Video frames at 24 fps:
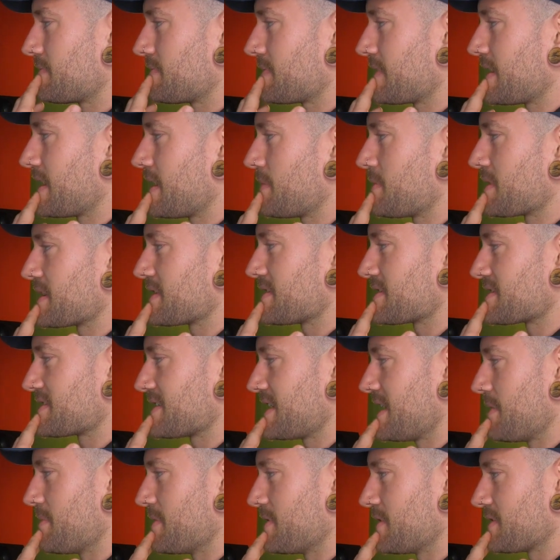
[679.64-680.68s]
Bringing the
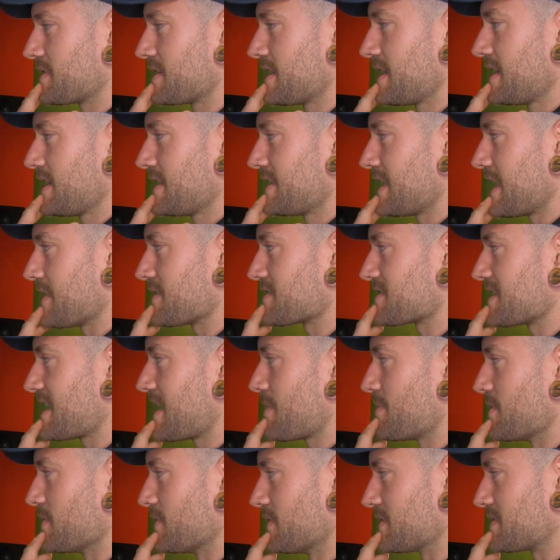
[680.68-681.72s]
snare build. Now the snare
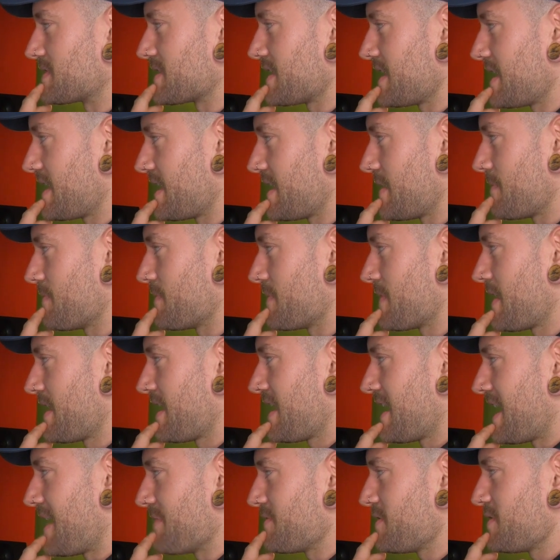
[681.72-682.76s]
build,
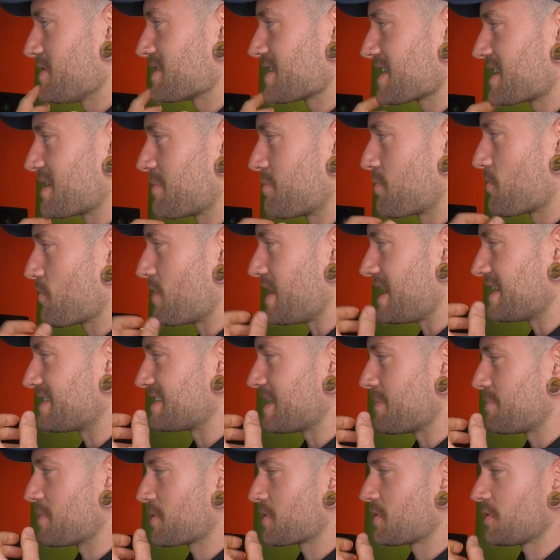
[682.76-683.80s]
I've used like a pretty
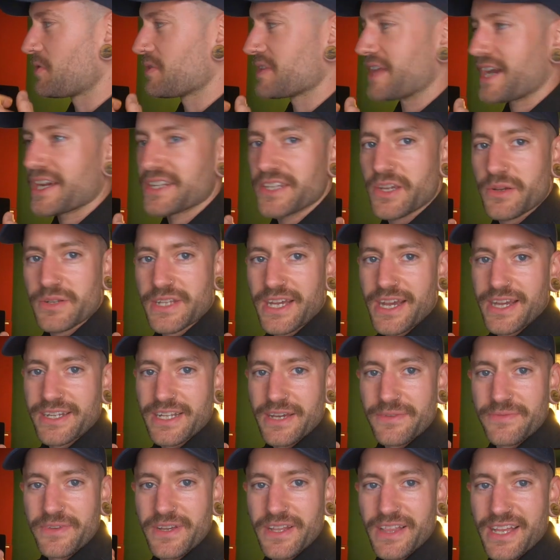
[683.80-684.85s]
typical 909. I
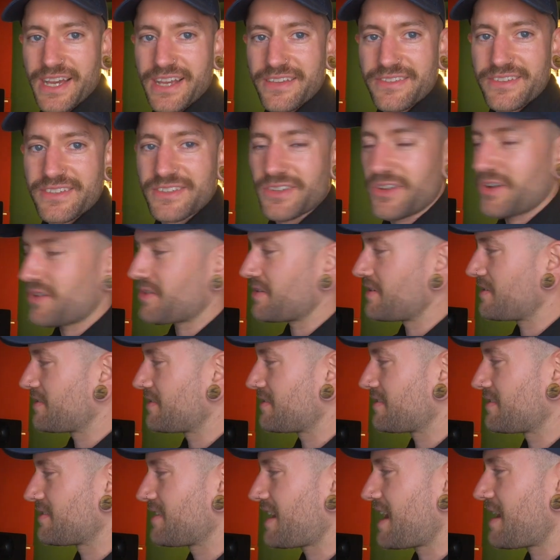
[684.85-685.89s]
feel like there's not
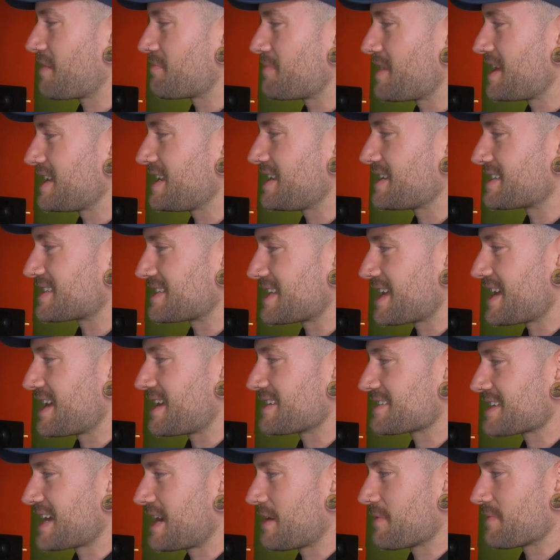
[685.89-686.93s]
that many
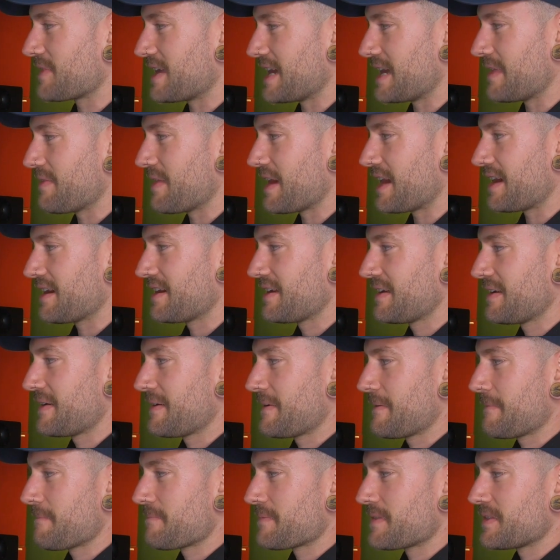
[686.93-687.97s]
snares out there that
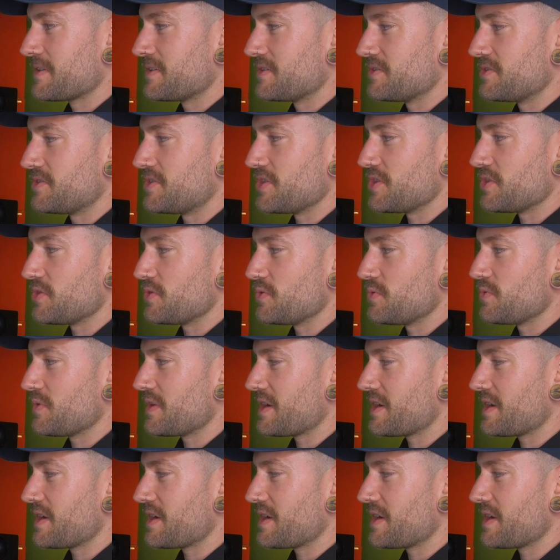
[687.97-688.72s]
do